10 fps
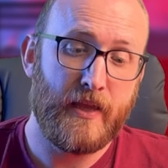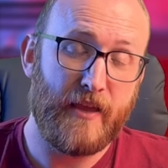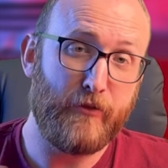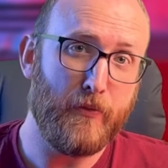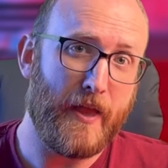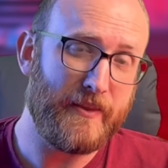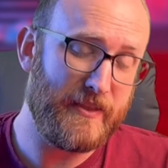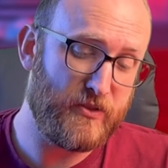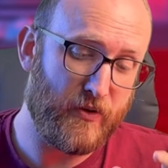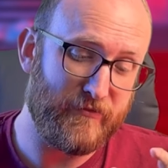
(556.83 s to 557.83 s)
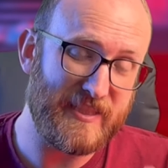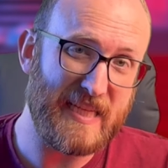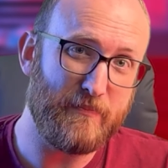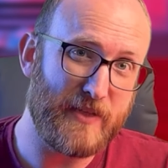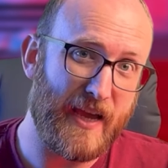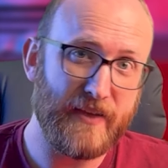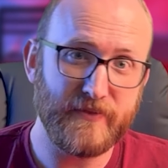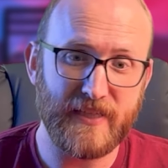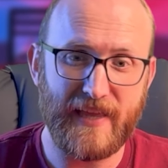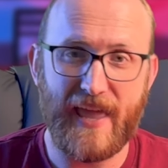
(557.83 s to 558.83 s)
If you like these sort of deep
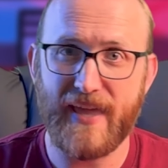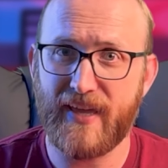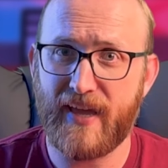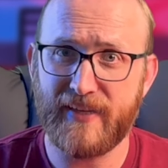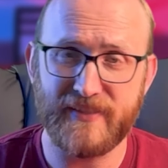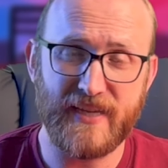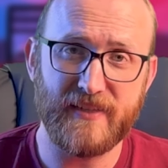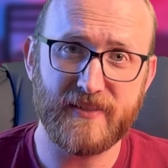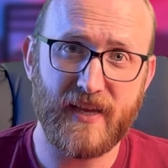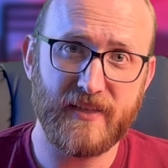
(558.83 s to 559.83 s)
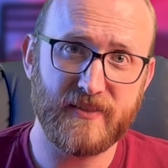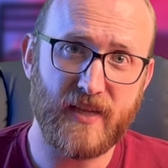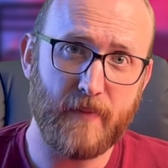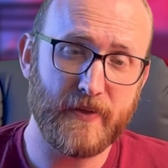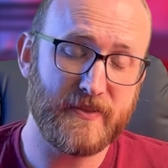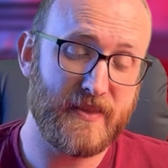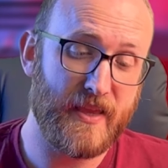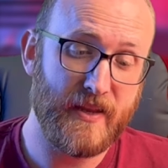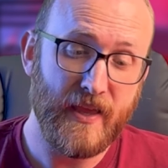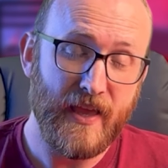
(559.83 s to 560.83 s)
dives into AI and data science topics,
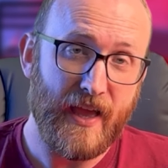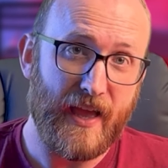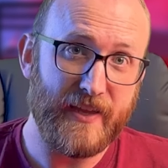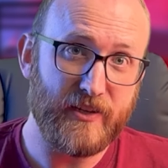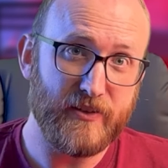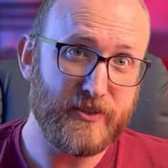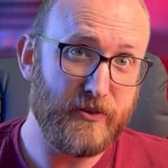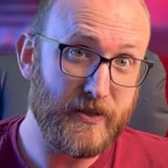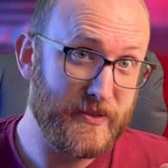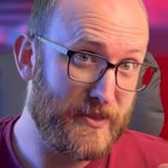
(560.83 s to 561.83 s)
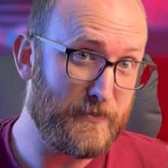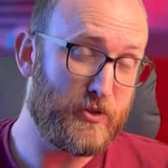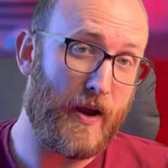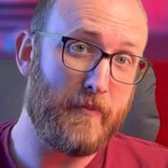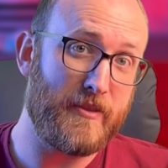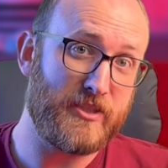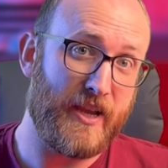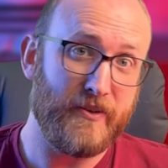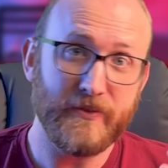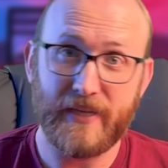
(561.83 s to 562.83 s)
then I encourage you to subscribe to the
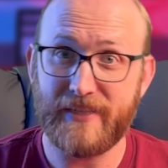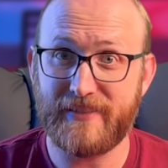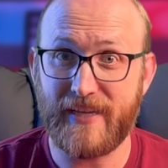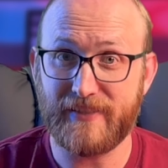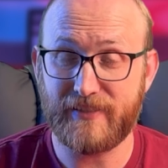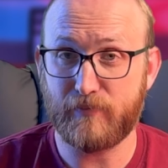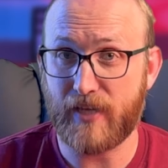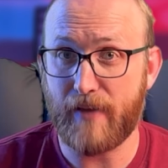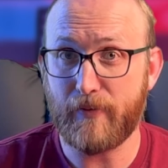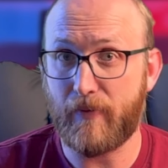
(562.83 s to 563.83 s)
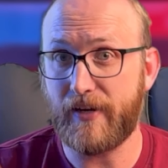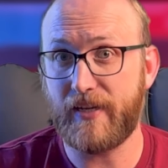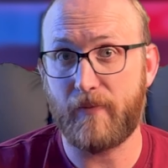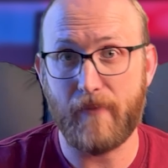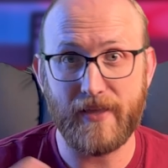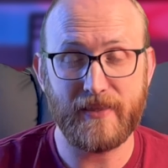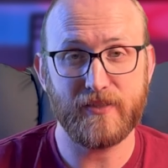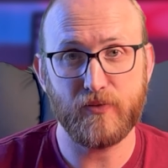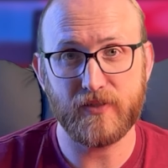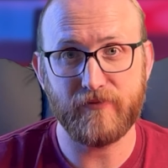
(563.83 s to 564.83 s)
channel. It takes some time and money to make these
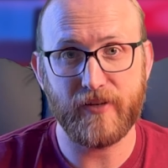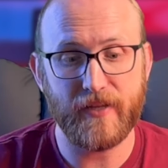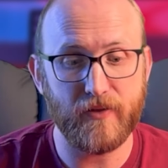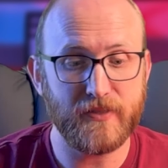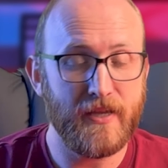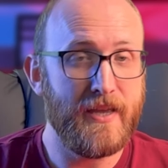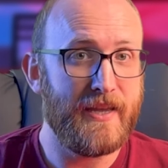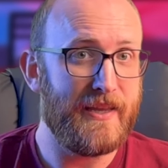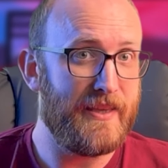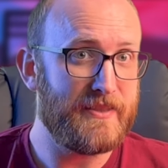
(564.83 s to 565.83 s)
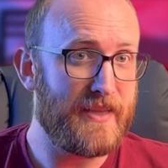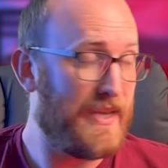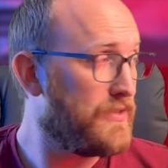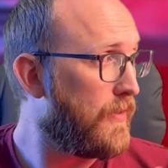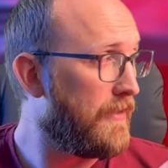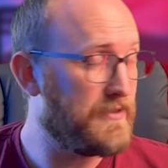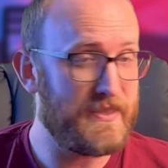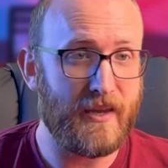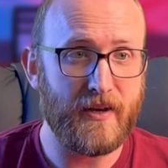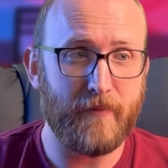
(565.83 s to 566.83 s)
sorts of videos. In this case, while I was
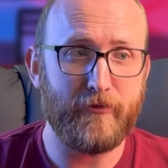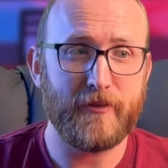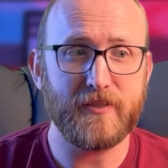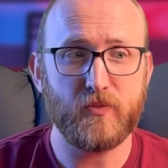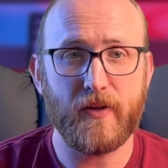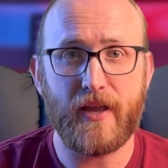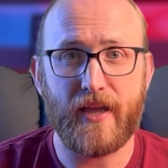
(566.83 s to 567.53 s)
setting up for this one,